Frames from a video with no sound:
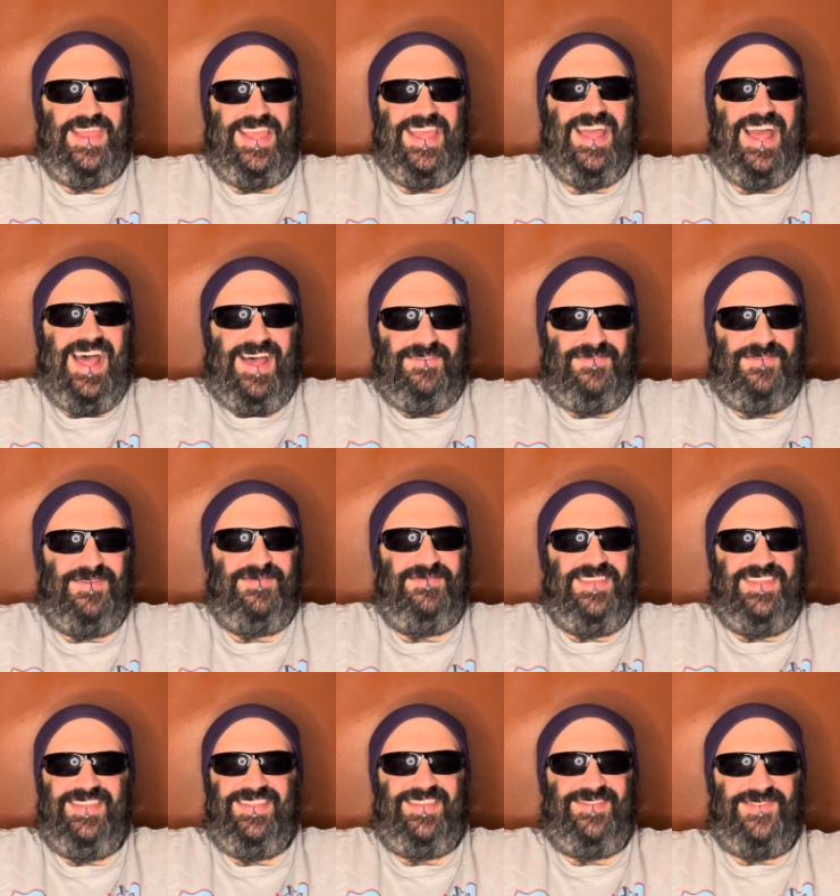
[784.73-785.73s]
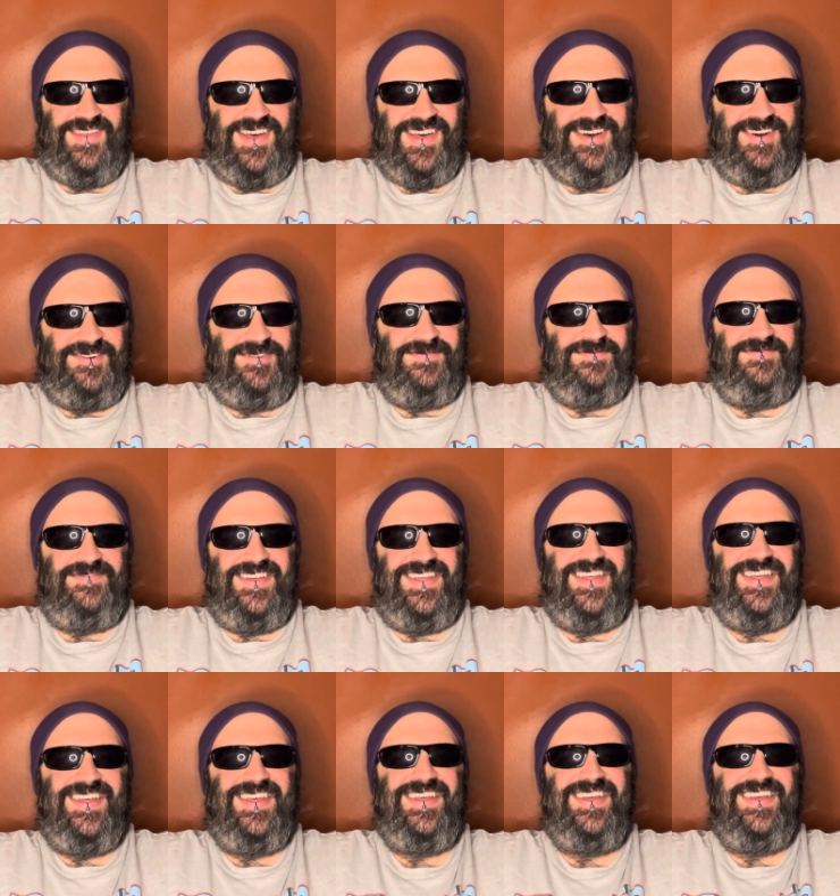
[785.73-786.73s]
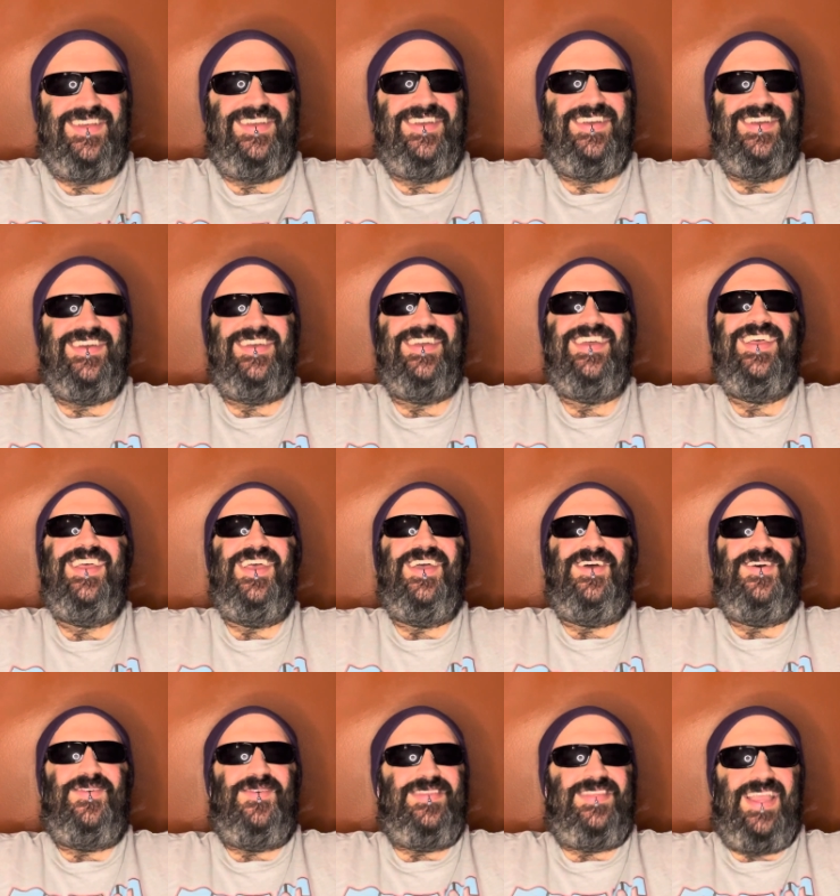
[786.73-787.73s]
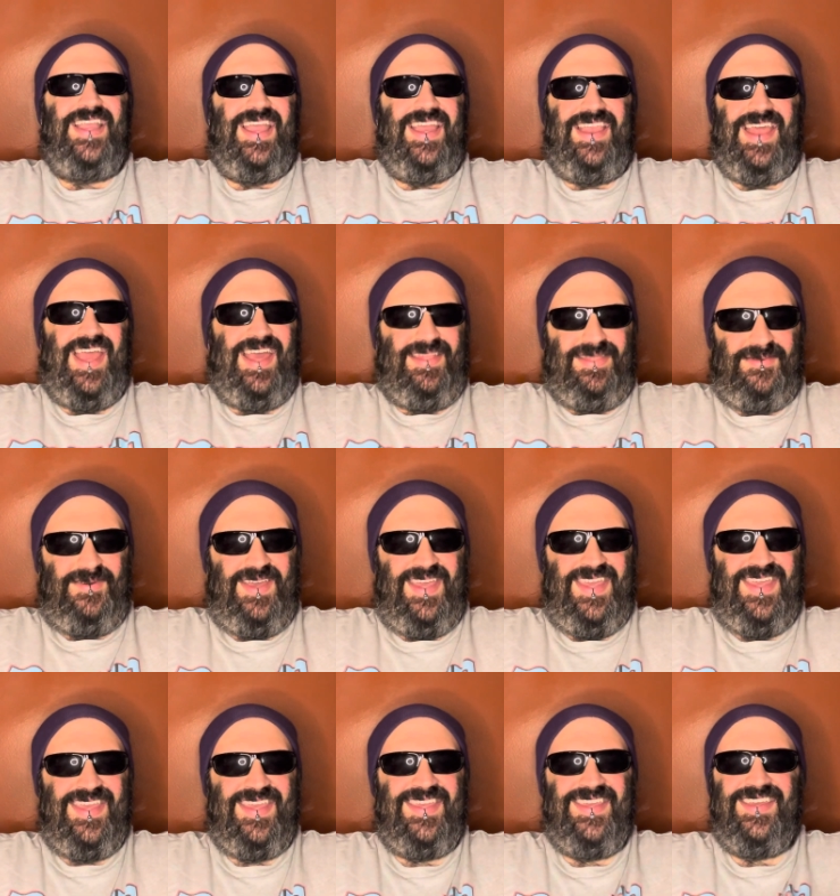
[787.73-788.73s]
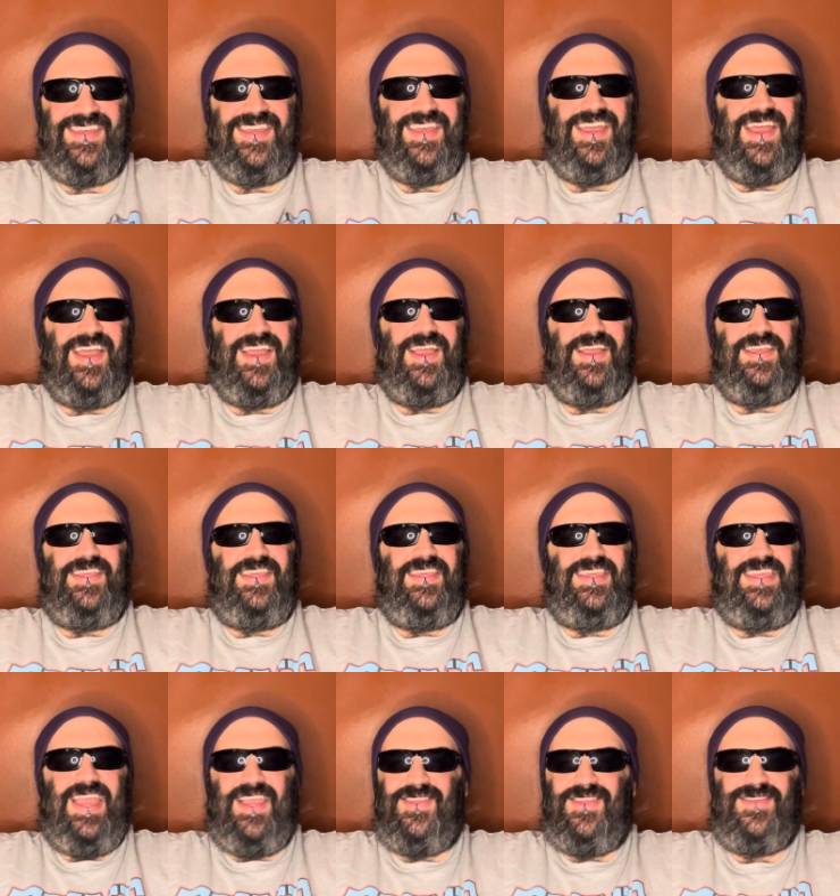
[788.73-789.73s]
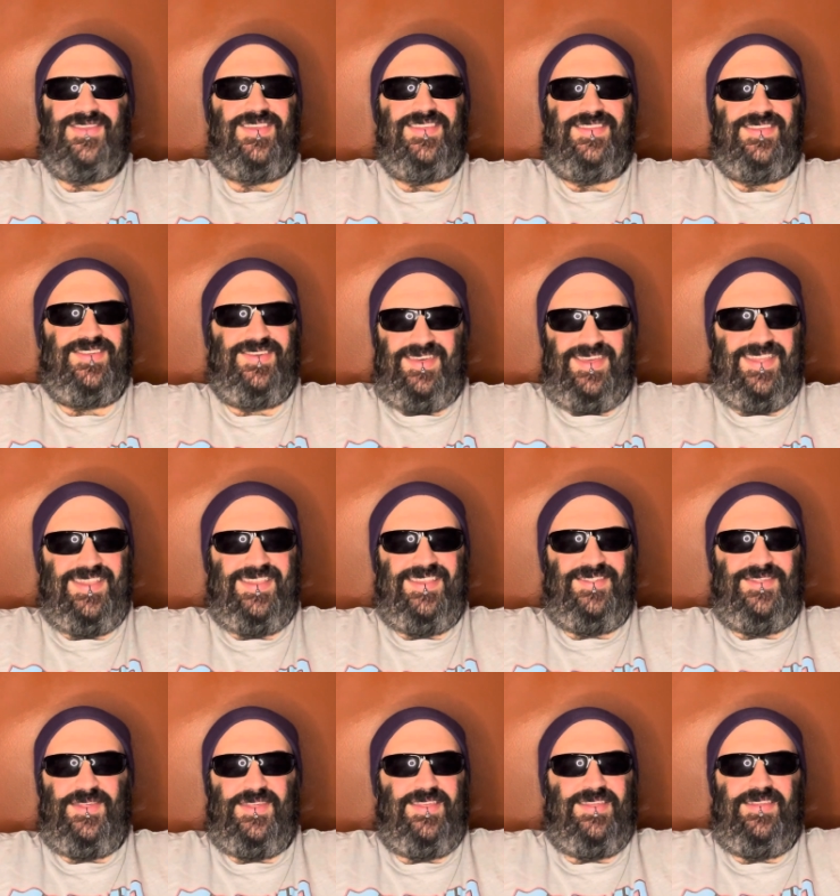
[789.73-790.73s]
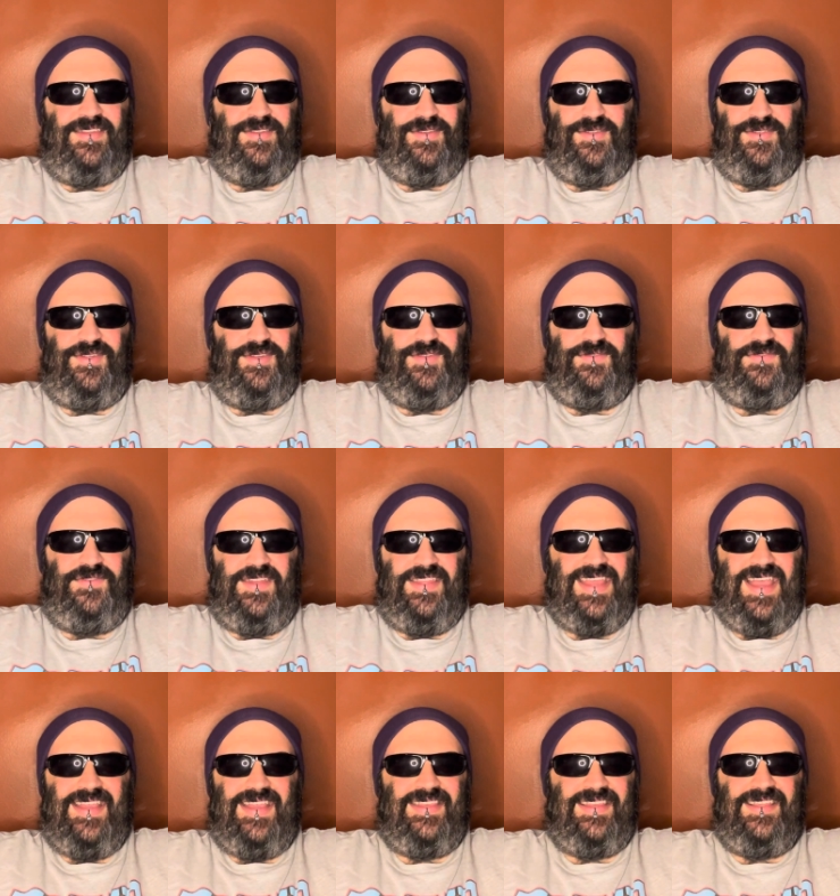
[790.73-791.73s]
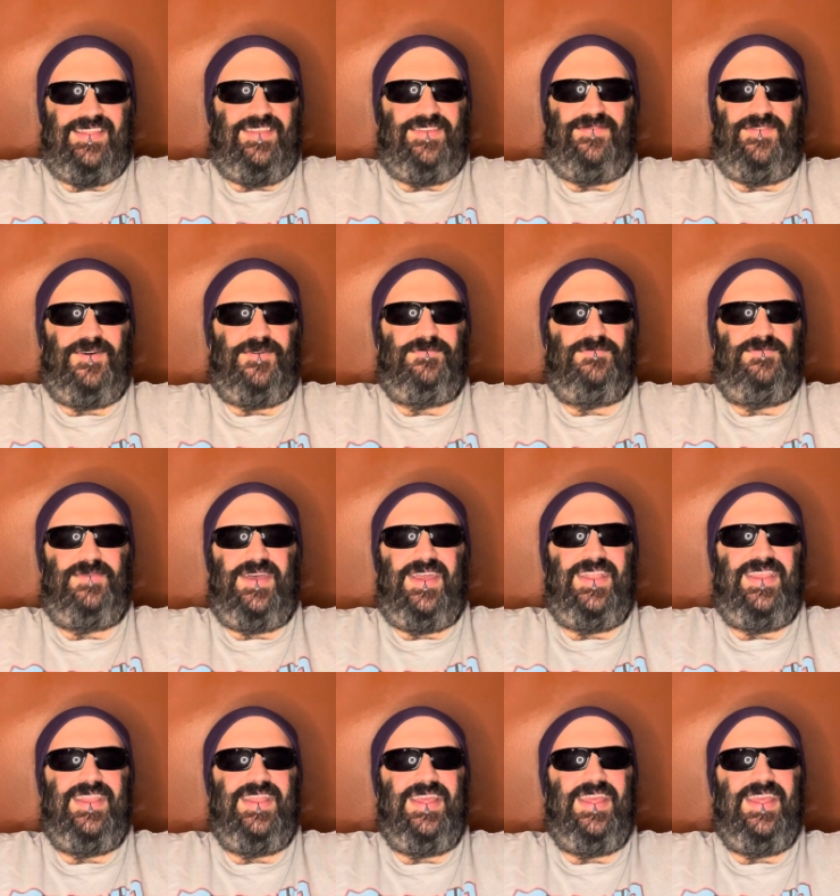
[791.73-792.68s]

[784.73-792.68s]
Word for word: got from this film? was Anne Hathaway? Yes, she's good. She's, she's fantastic in this film, but